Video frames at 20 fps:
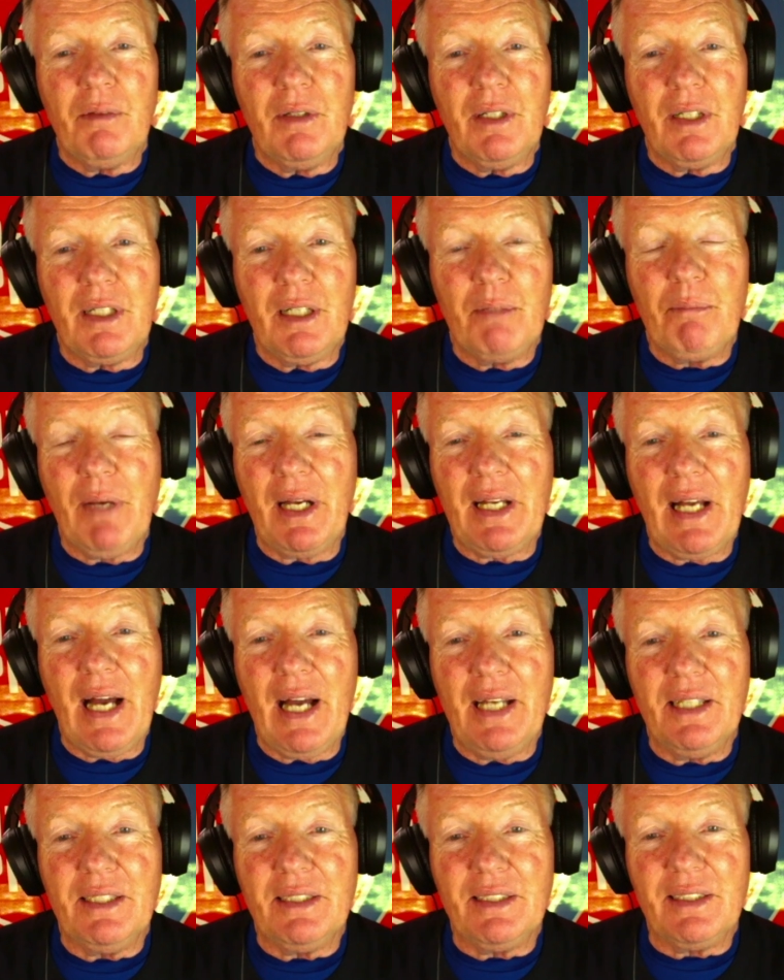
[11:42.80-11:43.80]
Again, my
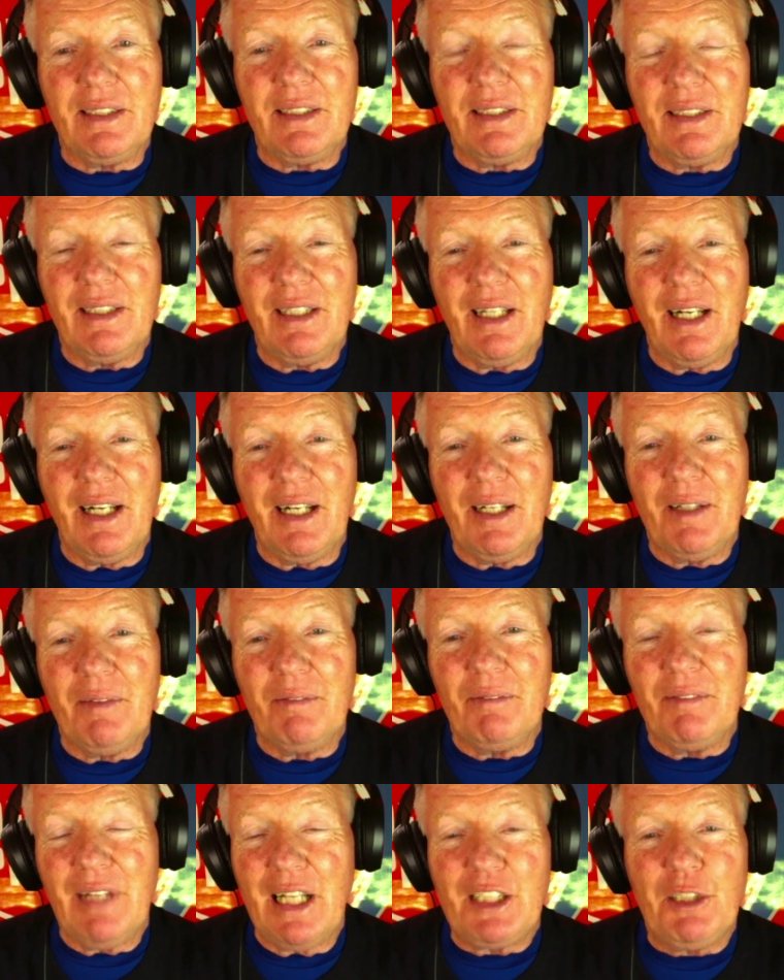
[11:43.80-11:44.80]
guy is
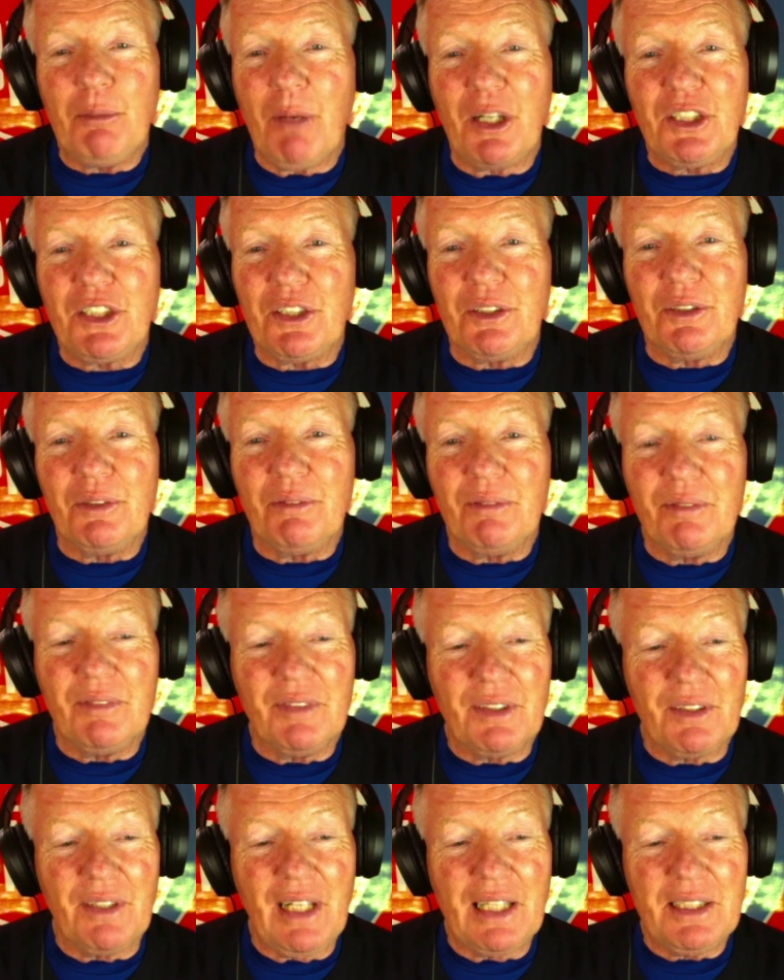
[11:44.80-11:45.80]
Najee Marshall,
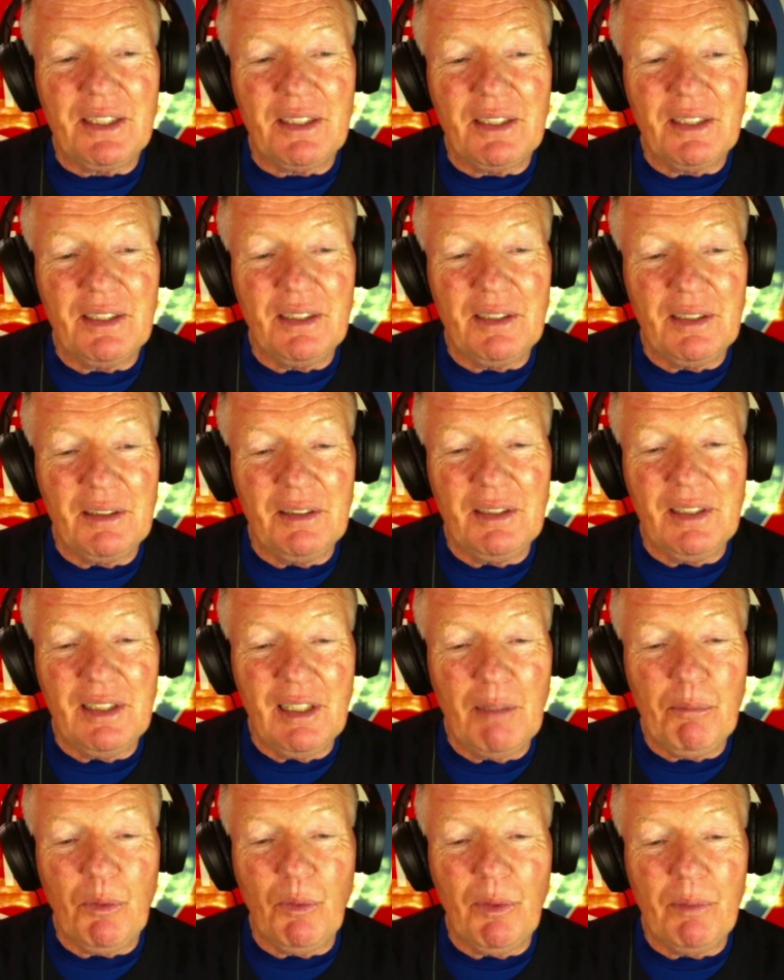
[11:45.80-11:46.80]
so that's the
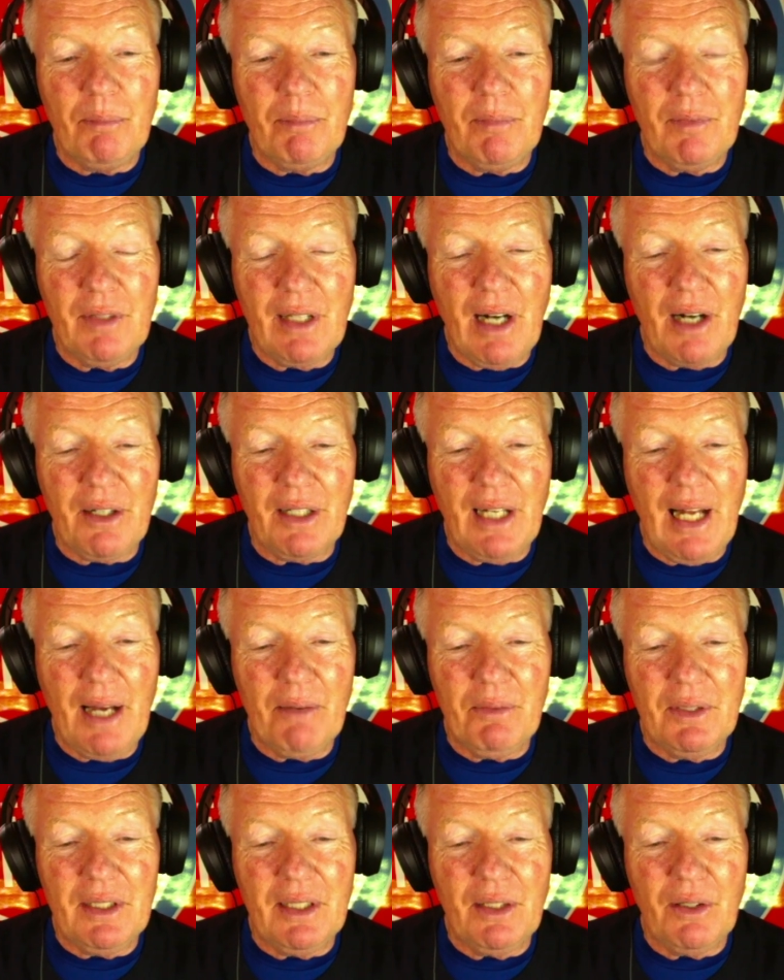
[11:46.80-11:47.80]
number 1 target I
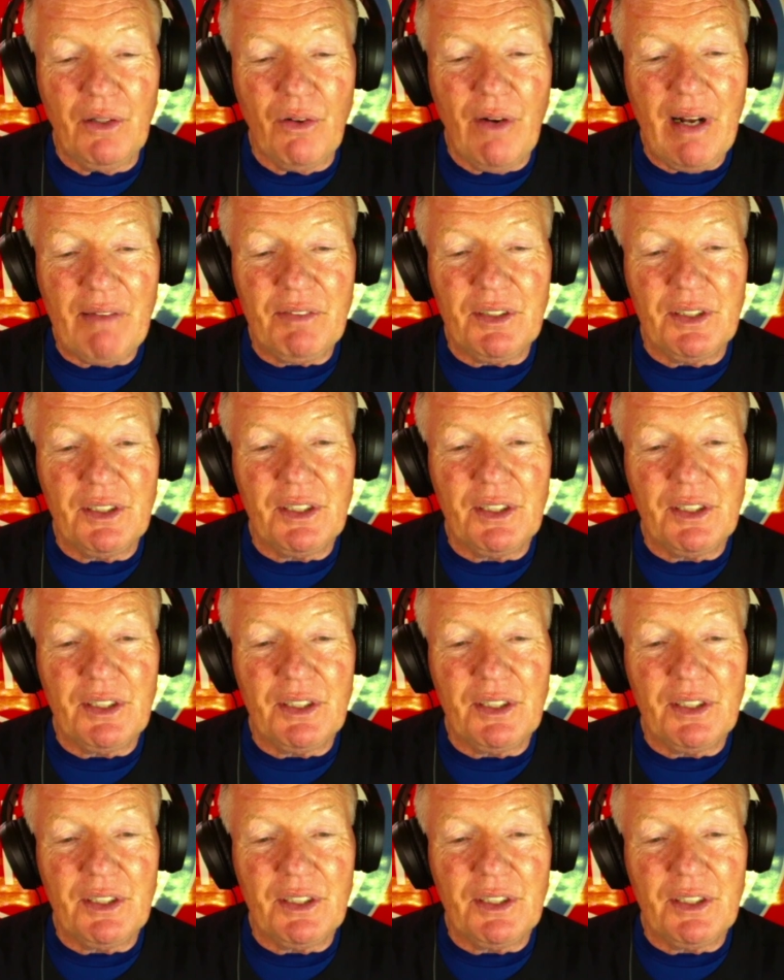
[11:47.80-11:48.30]
would go after.